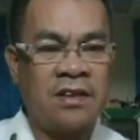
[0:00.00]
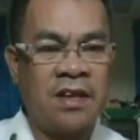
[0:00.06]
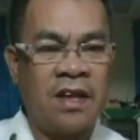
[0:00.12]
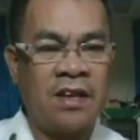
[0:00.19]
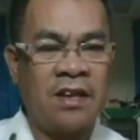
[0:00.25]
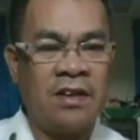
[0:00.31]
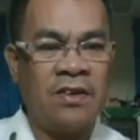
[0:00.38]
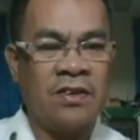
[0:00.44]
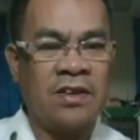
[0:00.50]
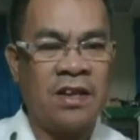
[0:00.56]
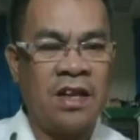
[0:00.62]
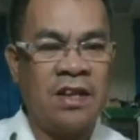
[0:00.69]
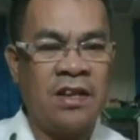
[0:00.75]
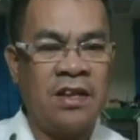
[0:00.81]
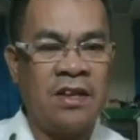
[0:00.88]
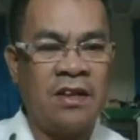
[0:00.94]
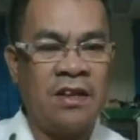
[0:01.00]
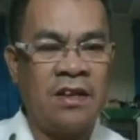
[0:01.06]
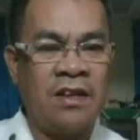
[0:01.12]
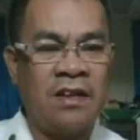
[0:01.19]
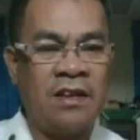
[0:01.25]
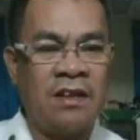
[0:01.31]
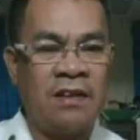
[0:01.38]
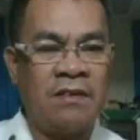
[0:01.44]
Take note, linear.
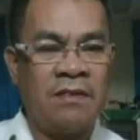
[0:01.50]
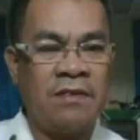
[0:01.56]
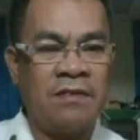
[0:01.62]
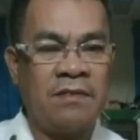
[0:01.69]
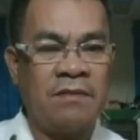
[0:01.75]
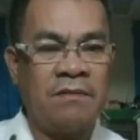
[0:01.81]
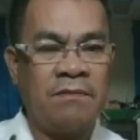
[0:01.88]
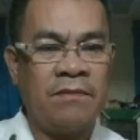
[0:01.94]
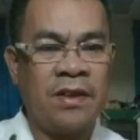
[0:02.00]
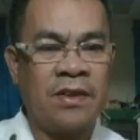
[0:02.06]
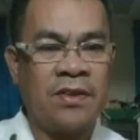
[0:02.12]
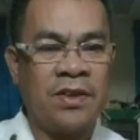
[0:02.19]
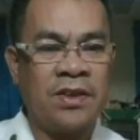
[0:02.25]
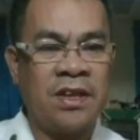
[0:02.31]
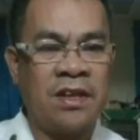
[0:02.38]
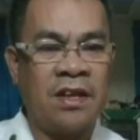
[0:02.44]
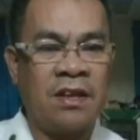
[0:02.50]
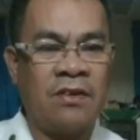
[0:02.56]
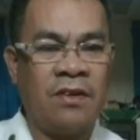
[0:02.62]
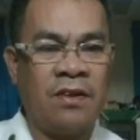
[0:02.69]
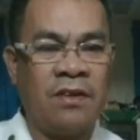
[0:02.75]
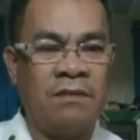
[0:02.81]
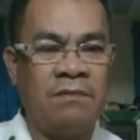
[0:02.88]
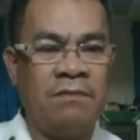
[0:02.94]
Because in a
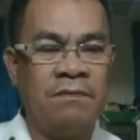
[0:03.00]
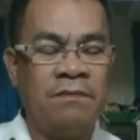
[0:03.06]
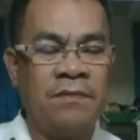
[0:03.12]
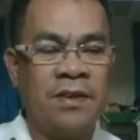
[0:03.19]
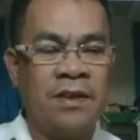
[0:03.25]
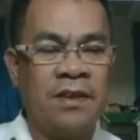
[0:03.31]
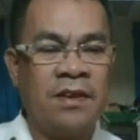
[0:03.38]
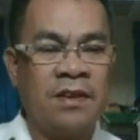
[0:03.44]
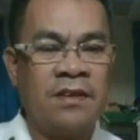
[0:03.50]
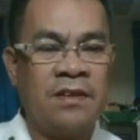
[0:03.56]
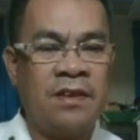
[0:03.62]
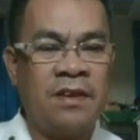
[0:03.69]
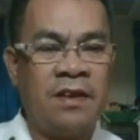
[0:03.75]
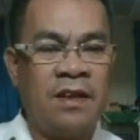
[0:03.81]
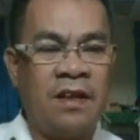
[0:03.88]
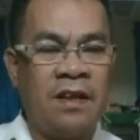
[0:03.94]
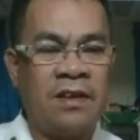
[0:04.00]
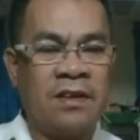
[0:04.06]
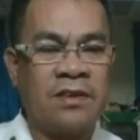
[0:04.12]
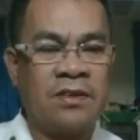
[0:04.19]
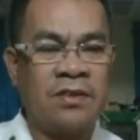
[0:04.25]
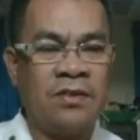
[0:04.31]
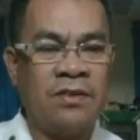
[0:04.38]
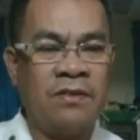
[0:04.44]
curve, there
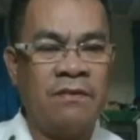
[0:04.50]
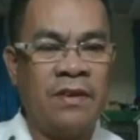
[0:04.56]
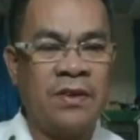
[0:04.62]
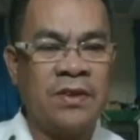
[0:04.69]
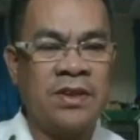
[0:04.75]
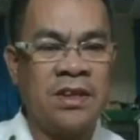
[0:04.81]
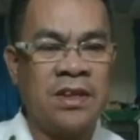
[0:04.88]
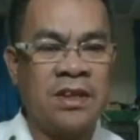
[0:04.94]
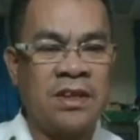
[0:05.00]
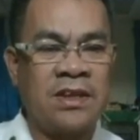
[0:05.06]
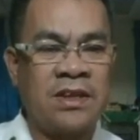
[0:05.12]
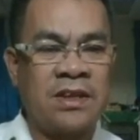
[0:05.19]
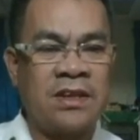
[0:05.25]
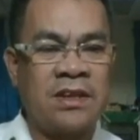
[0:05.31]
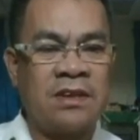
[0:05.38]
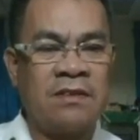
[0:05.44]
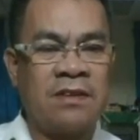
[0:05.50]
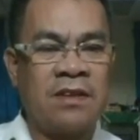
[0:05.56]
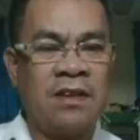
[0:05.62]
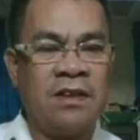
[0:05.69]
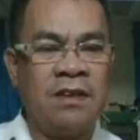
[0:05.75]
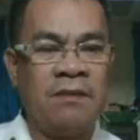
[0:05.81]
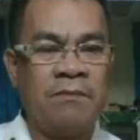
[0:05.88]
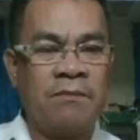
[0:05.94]
are two velocities,
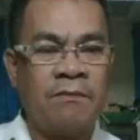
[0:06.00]
okay?